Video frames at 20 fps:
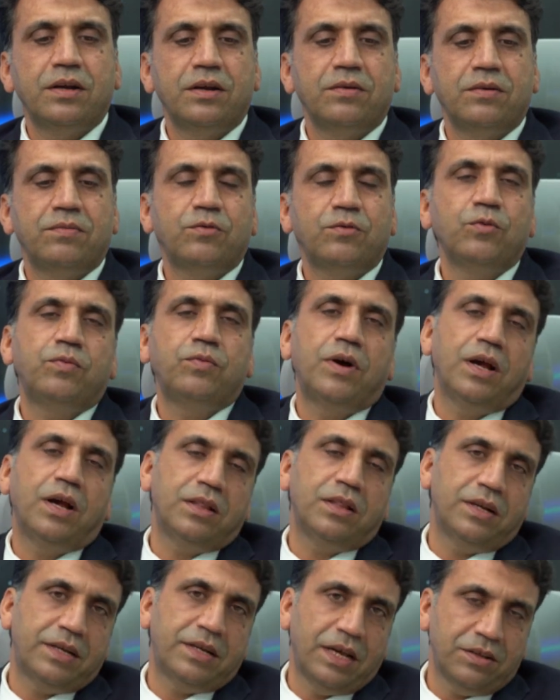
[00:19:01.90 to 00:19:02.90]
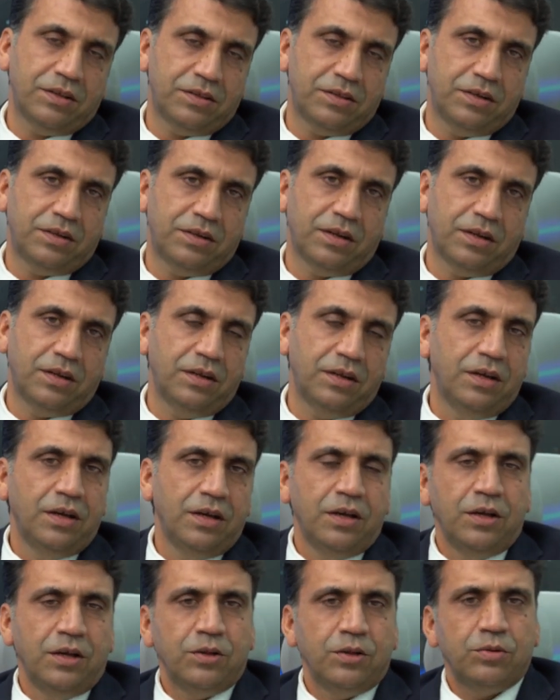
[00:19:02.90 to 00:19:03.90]
to file the tax return?
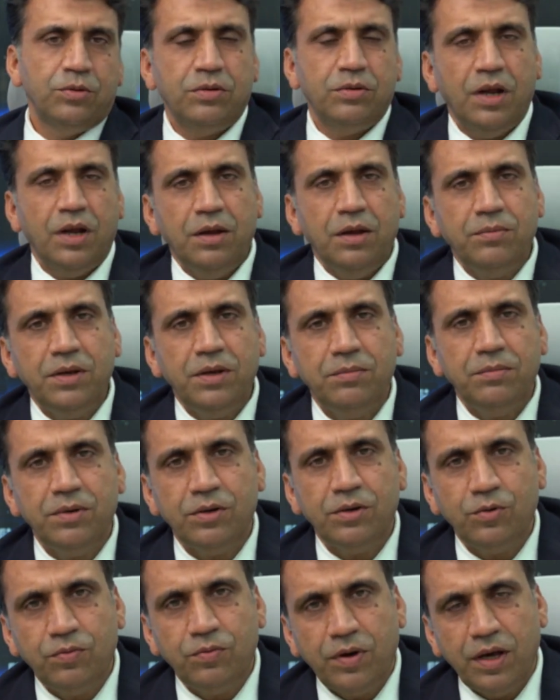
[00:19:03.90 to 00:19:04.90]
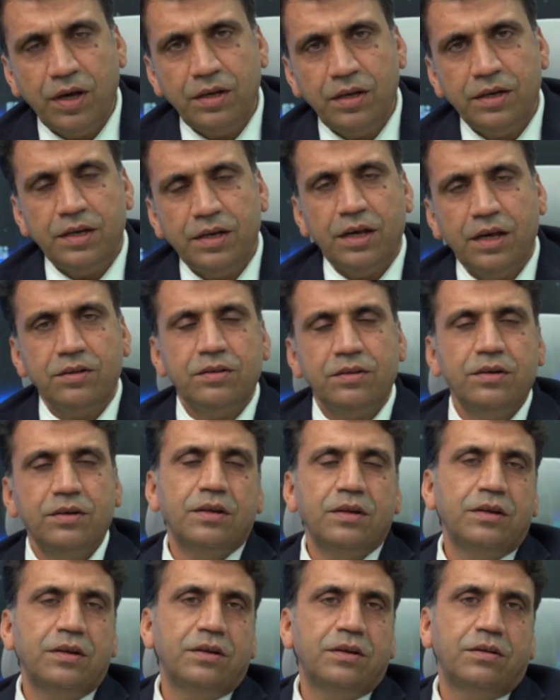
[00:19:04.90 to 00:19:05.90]
So, time limit to file the tax
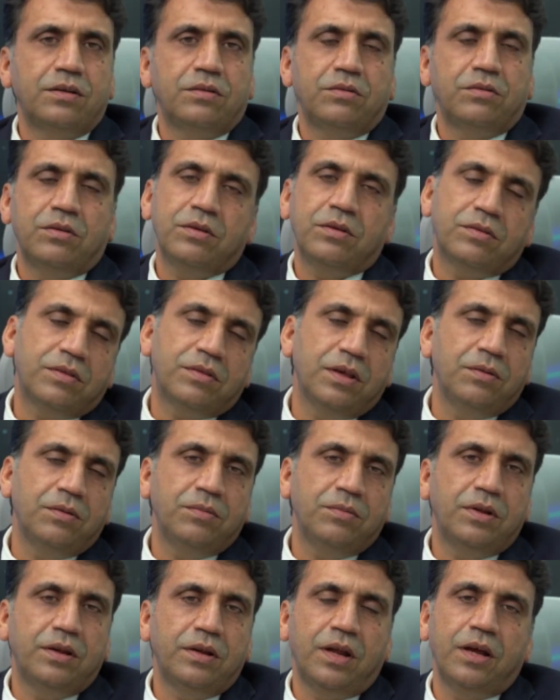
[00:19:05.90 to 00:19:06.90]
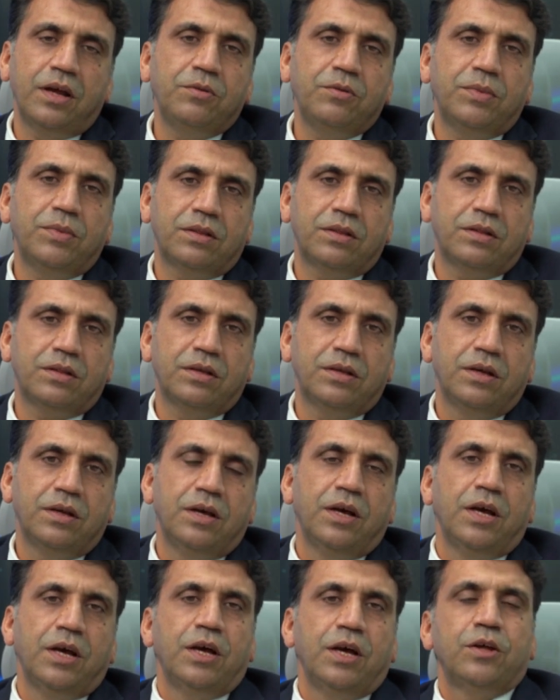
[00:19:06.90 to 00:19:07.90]
return is same 9 months.
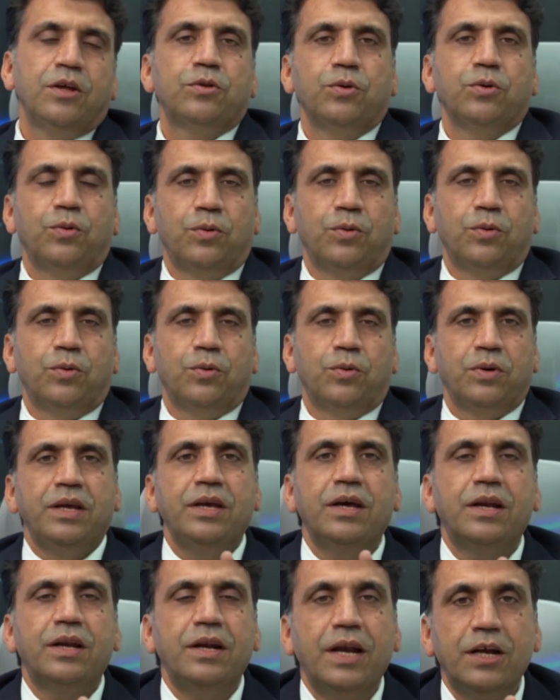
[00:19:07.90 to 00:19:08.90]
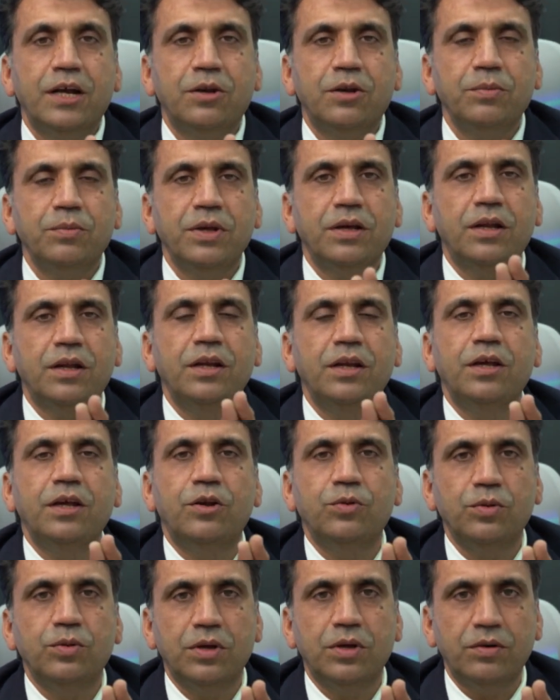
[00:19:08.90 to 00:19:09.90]
So, here let me clear you
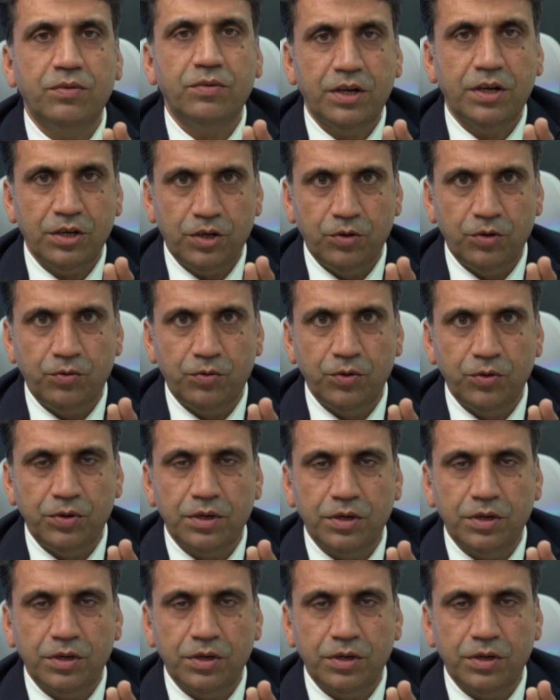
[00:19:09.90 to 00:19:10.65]
the one confusion.